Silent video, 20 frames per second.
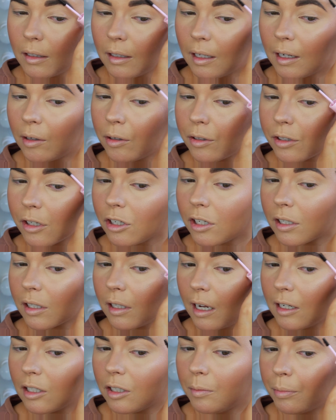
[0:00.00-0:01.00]
And I also just
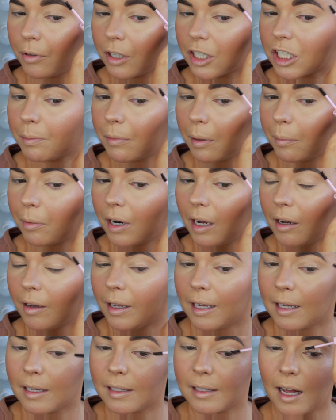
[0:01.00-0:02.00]
like to brush my brow
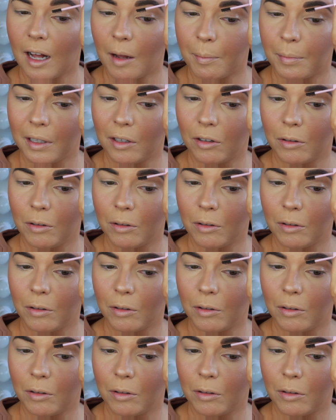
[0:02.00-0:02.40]
hairs up a